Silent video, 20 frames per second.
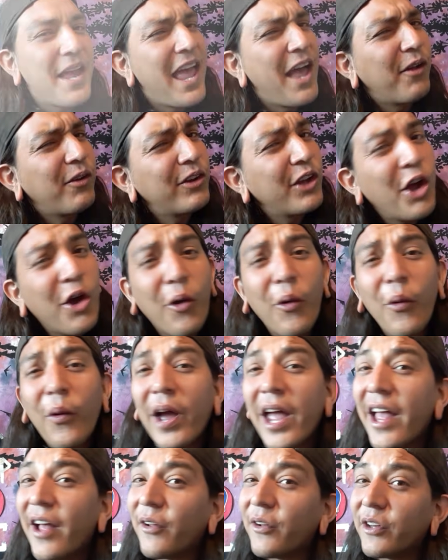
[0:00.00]
Hello,
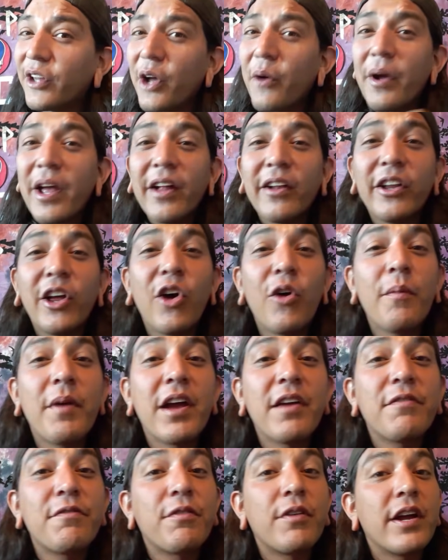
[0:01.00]
hello, hello,
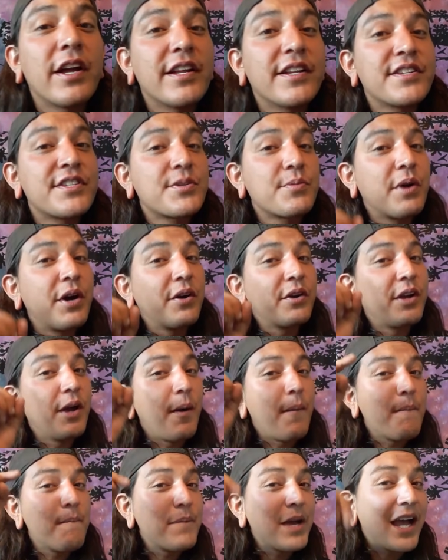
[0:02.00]
my friends.
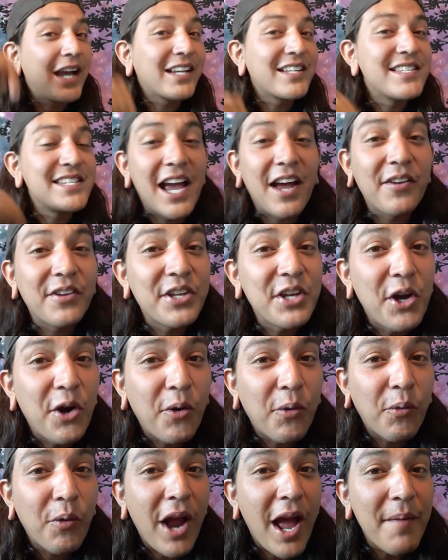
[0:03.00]
Welcome back down the
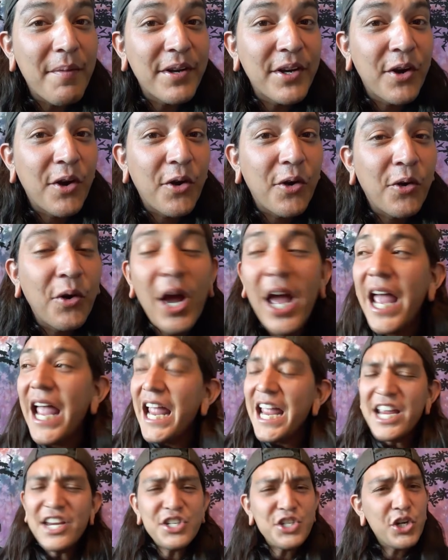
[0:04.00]
old rabbit hole.
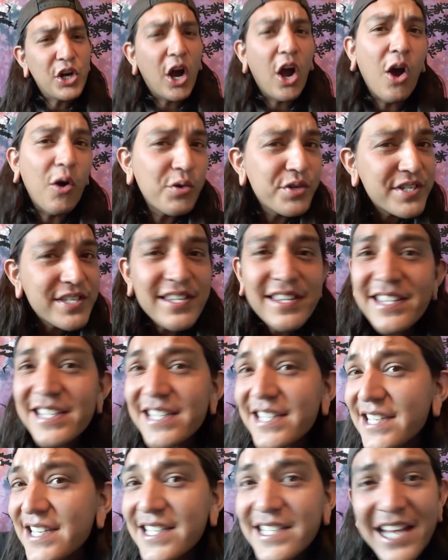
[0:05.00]
It's your host, the
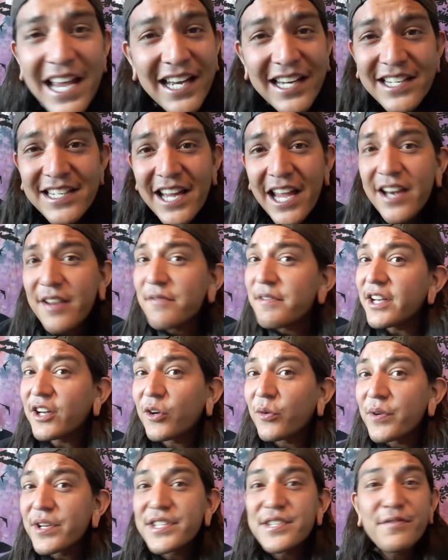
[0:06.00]
sedated native
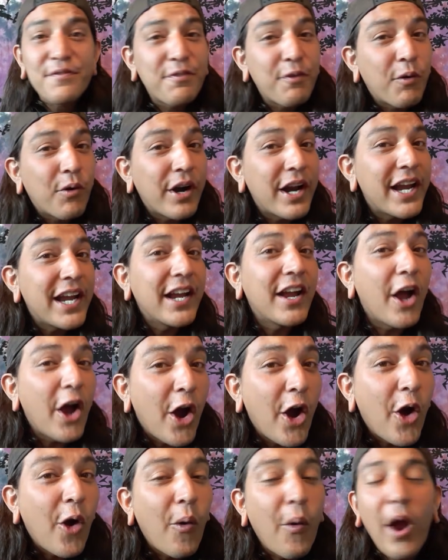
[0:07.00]
Icarus
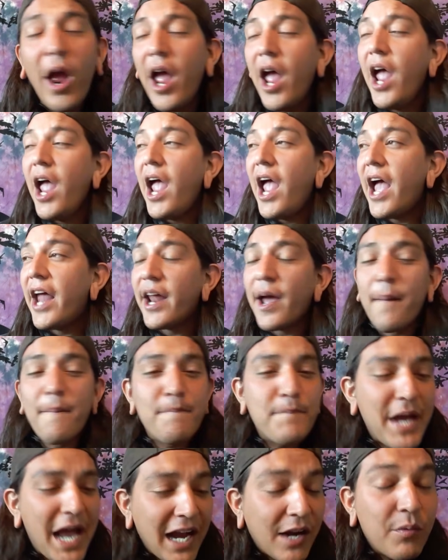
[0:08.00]
480, and I'm
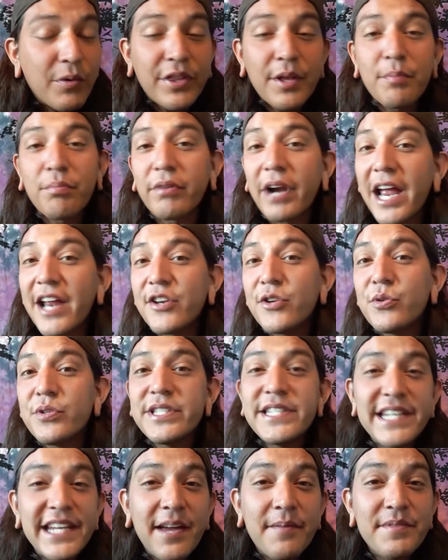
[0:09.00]
back with a brand new
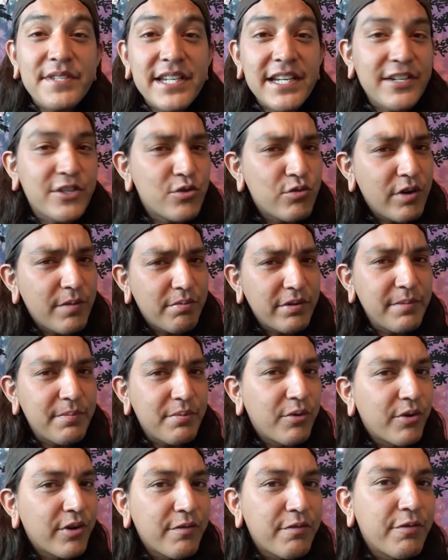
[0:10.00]
DMT trip
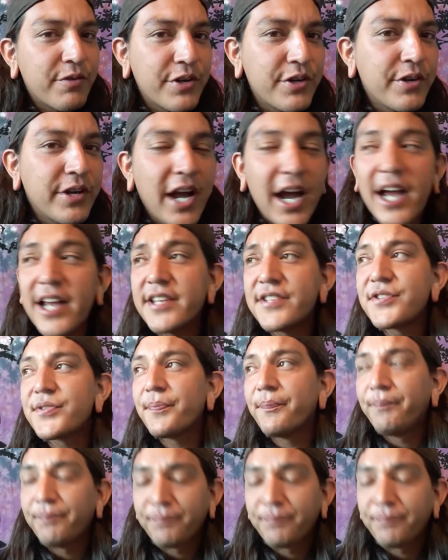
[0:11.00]
report for you guys.